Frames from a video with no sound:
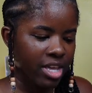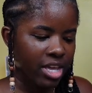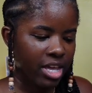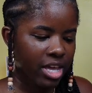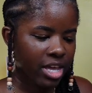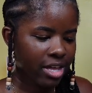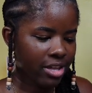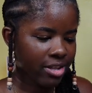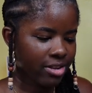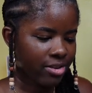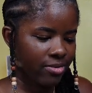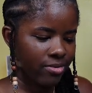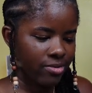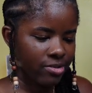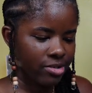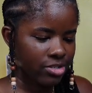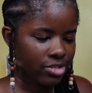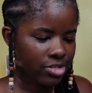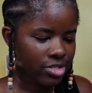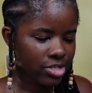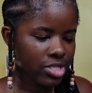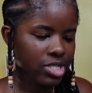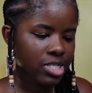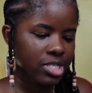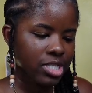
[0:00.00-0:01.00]
and you can
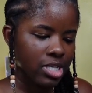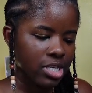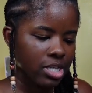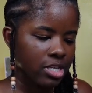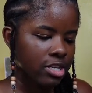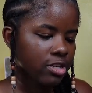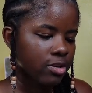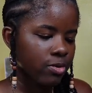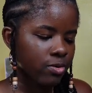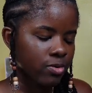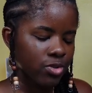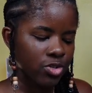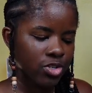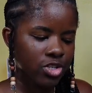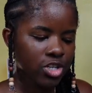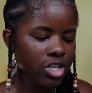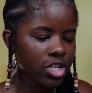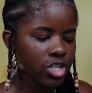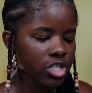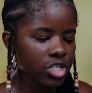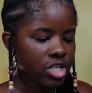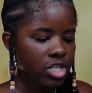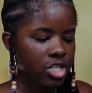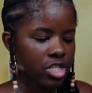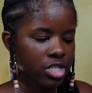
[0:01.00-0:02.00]
just see those
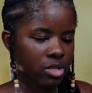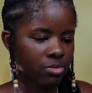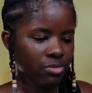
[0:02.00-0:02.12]
changes.